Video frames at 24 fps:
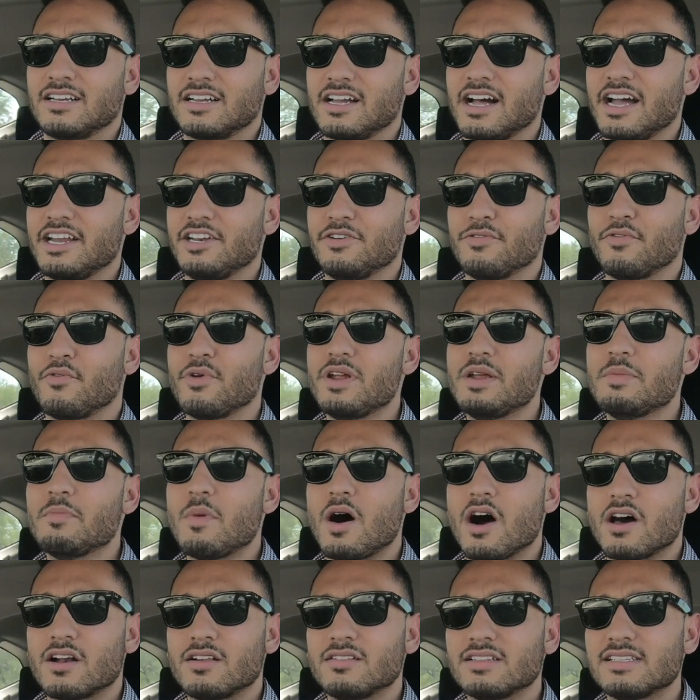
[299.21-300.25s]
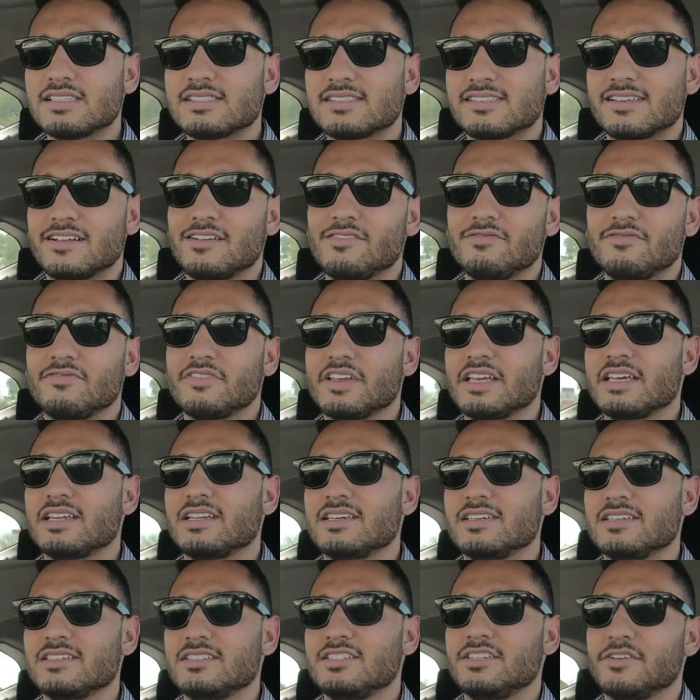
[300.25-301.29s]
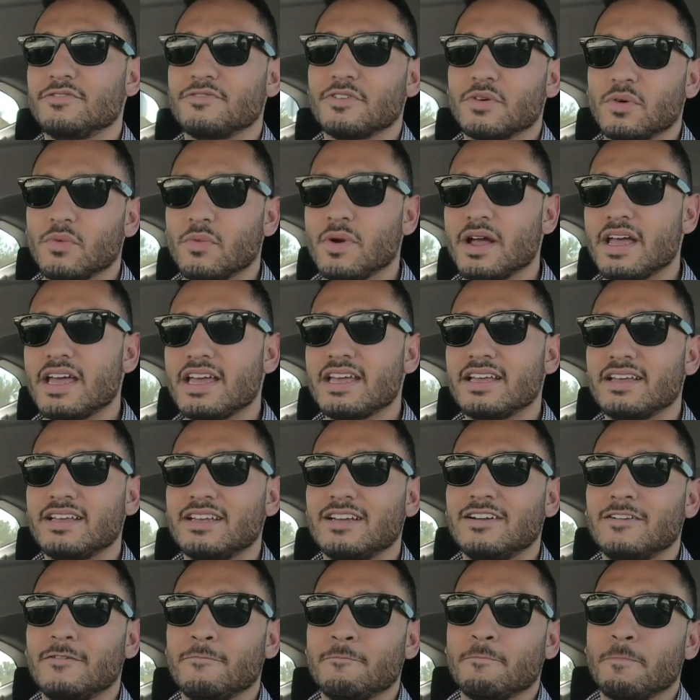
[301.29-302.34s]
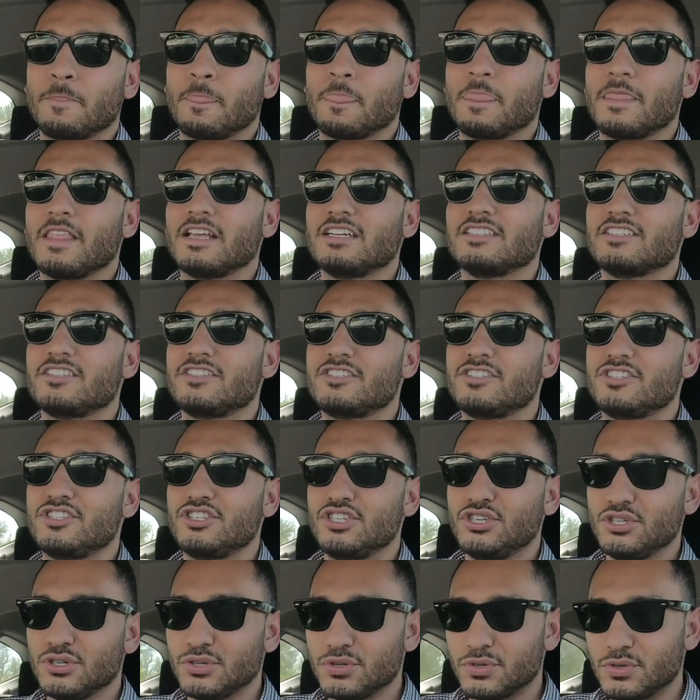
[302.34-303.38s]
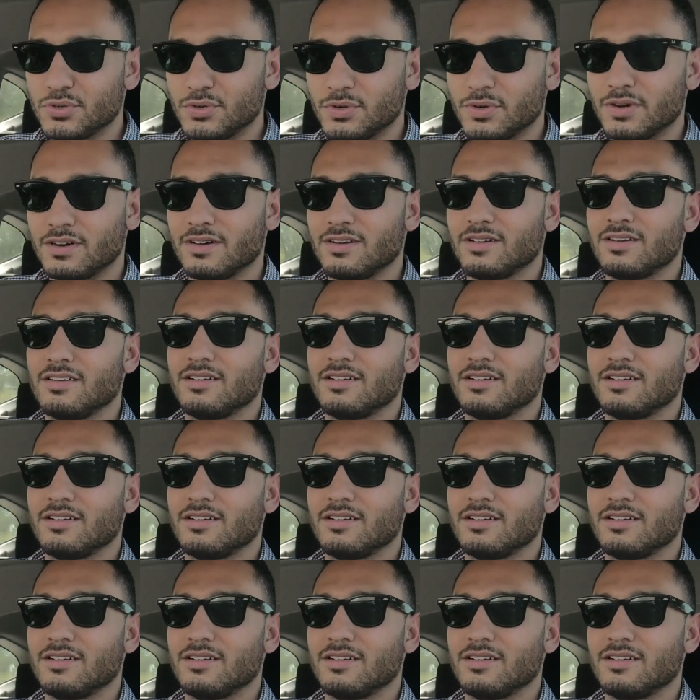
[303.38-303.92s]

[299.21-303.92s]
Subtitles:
kind of remodel itself in a different way to